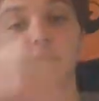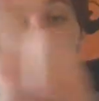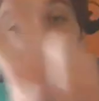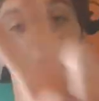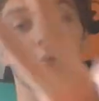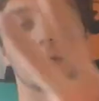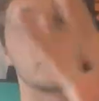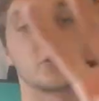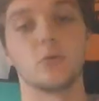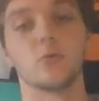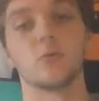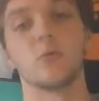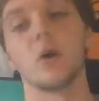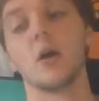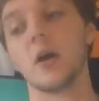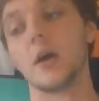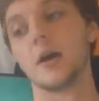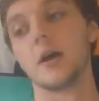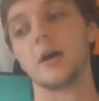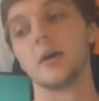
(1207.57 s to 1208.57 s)
number 2.
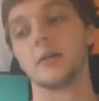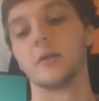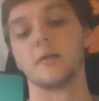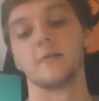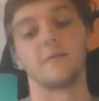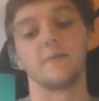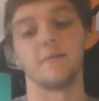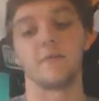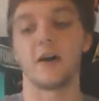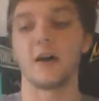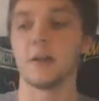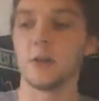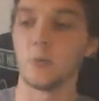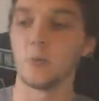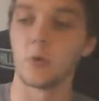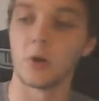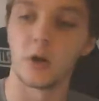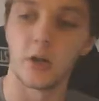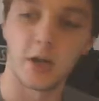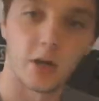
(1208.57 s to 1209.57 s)
And then finally, we're
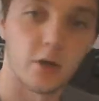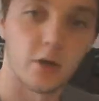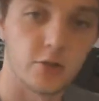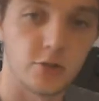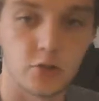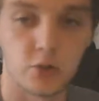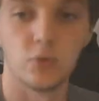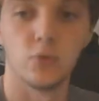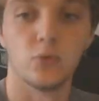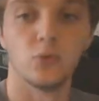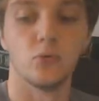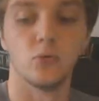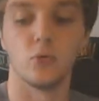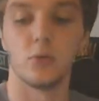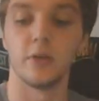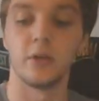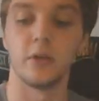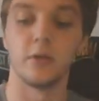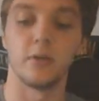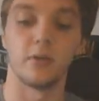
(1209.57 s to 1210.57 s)
going to get on to
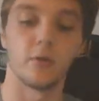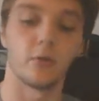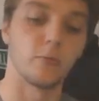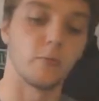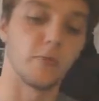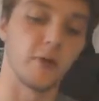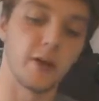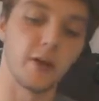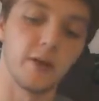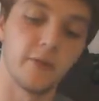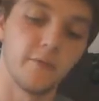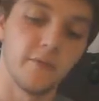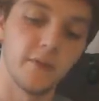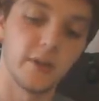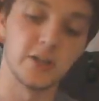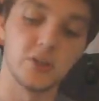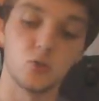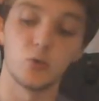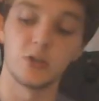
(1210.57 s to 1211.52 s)
the third line of defense,